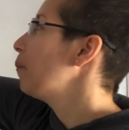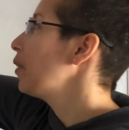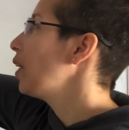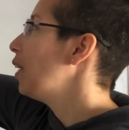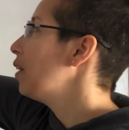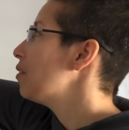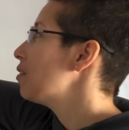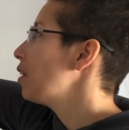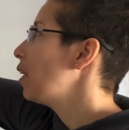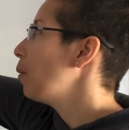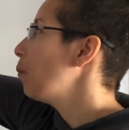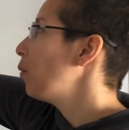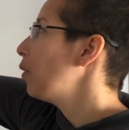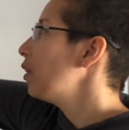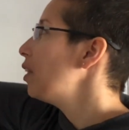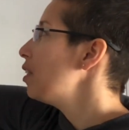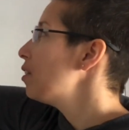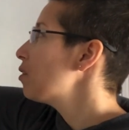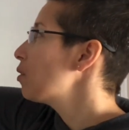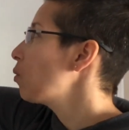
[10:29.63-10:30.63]
And same with
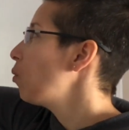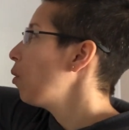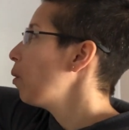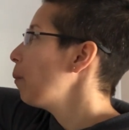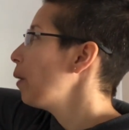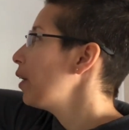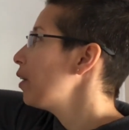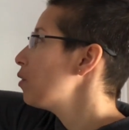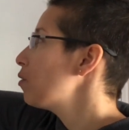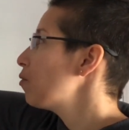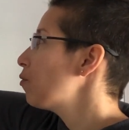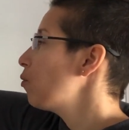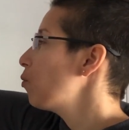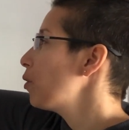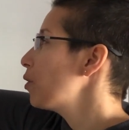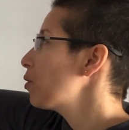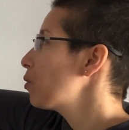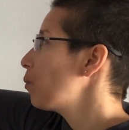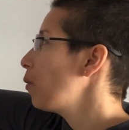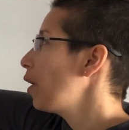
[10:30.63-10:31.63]
this score minus
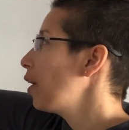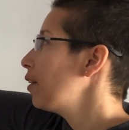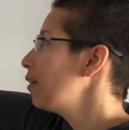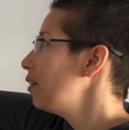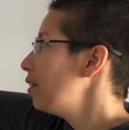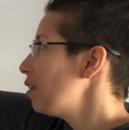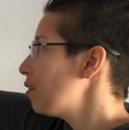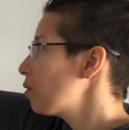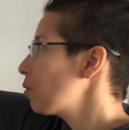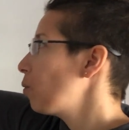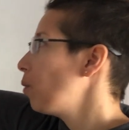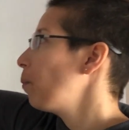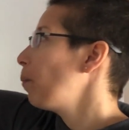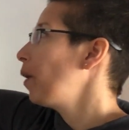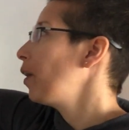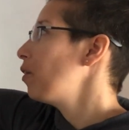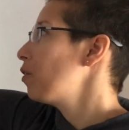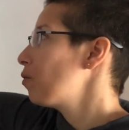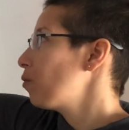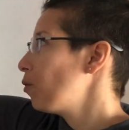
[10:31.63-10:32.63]
4 squared, this score
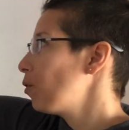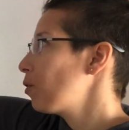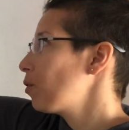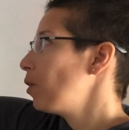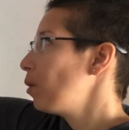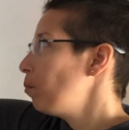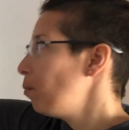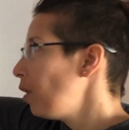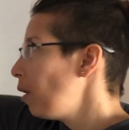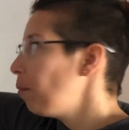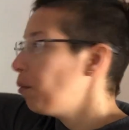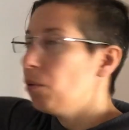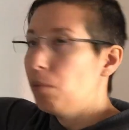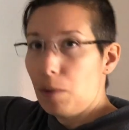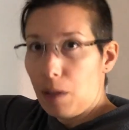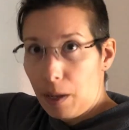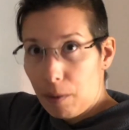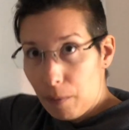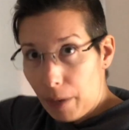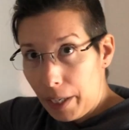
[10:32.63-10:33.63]
minus 4 squared, blah, blah,
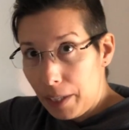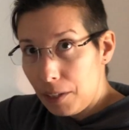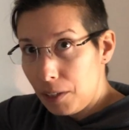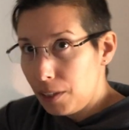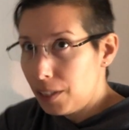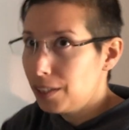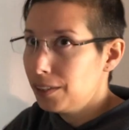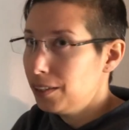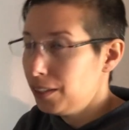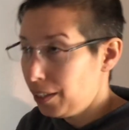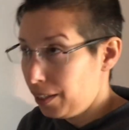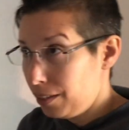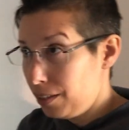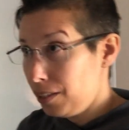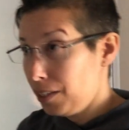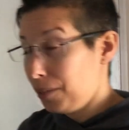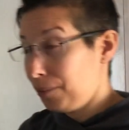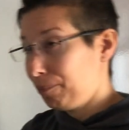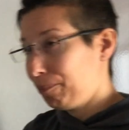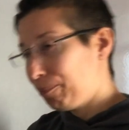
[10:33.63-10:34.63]
blah, right? You get the
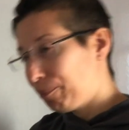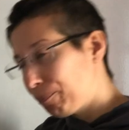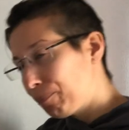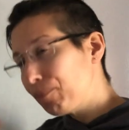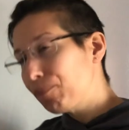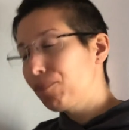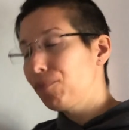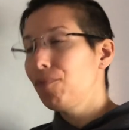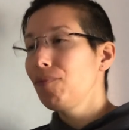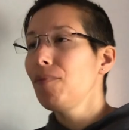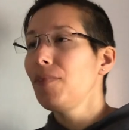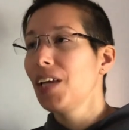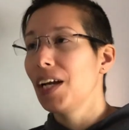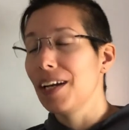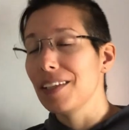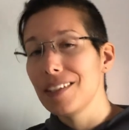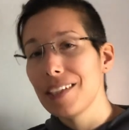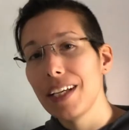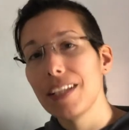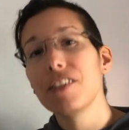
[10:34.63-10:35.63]
idea. I
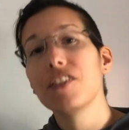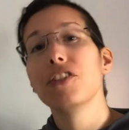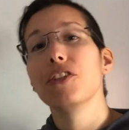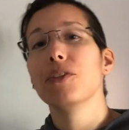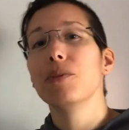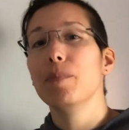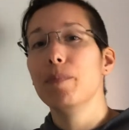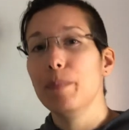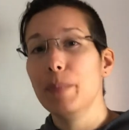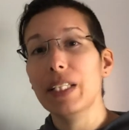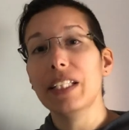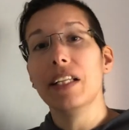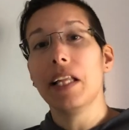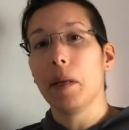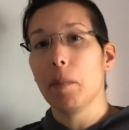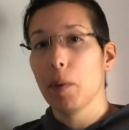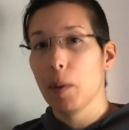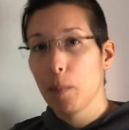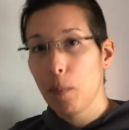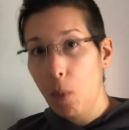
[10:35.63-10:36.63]
tend to
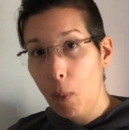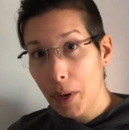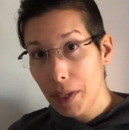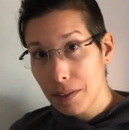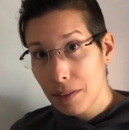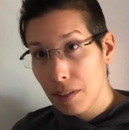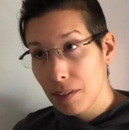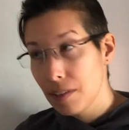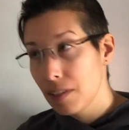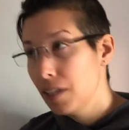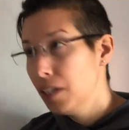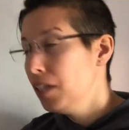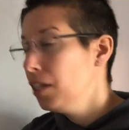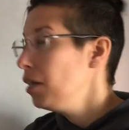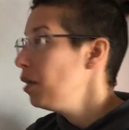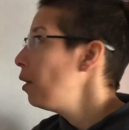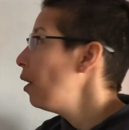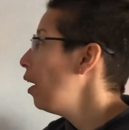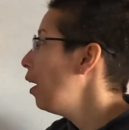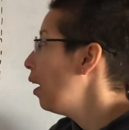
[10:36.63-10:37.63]
belabor points
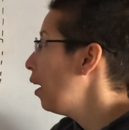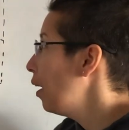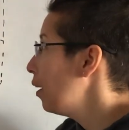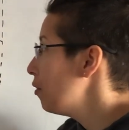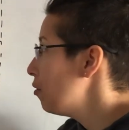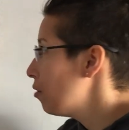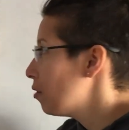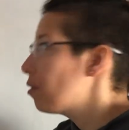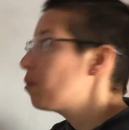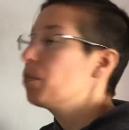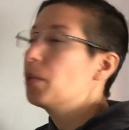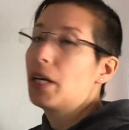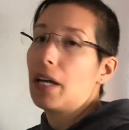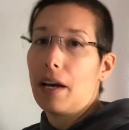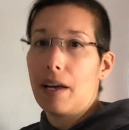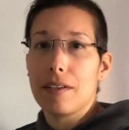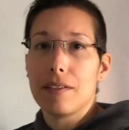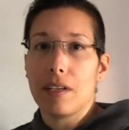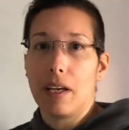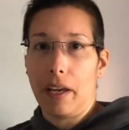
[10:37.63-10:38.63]
just
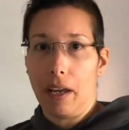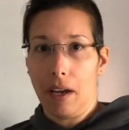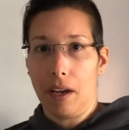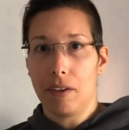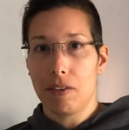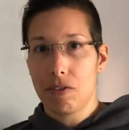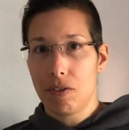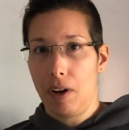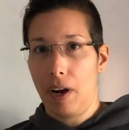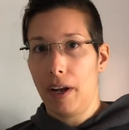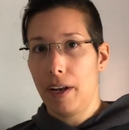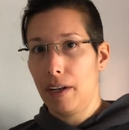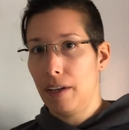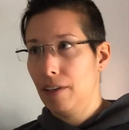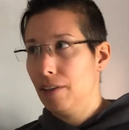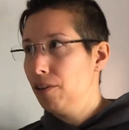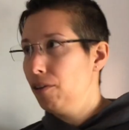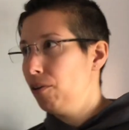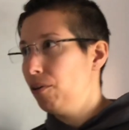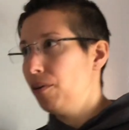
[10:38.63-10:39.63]
because I try to
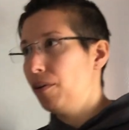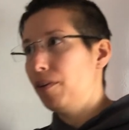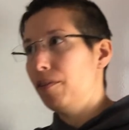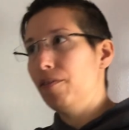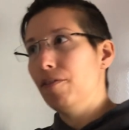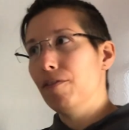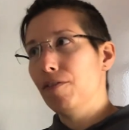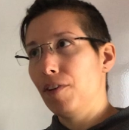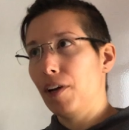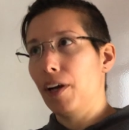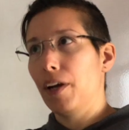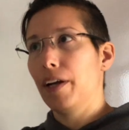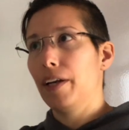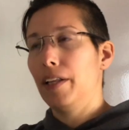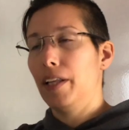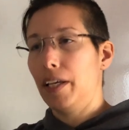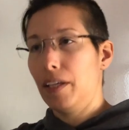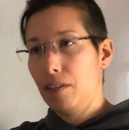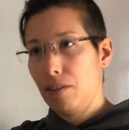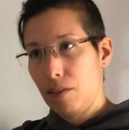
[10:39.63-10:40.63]
do a very
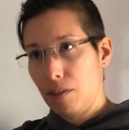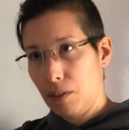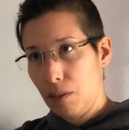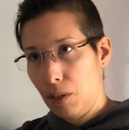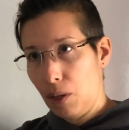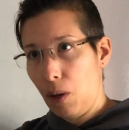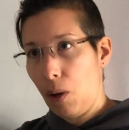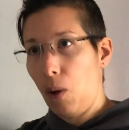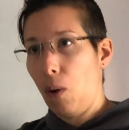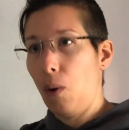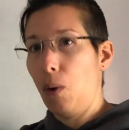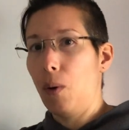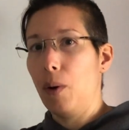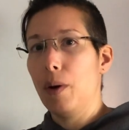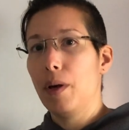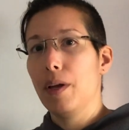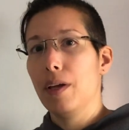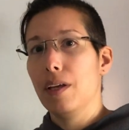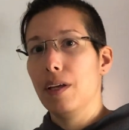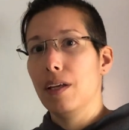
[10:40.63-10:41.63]
like slow,
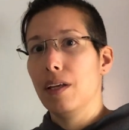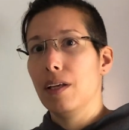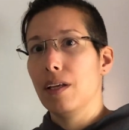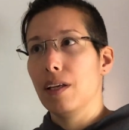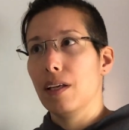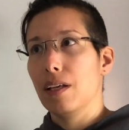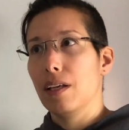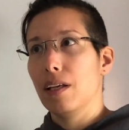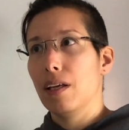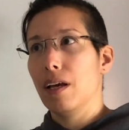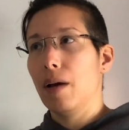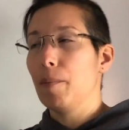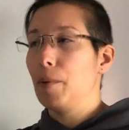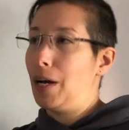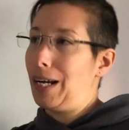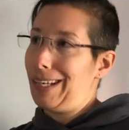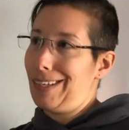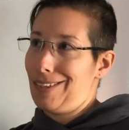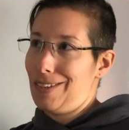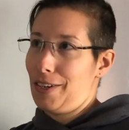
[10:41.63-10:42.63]
I'm
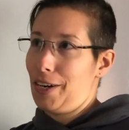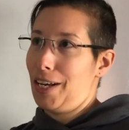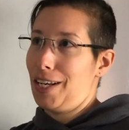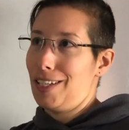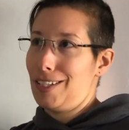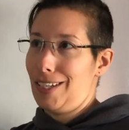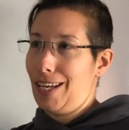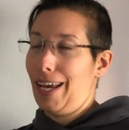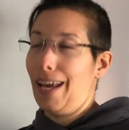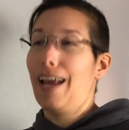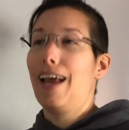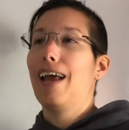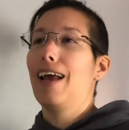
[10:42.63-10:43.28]
not going to try to say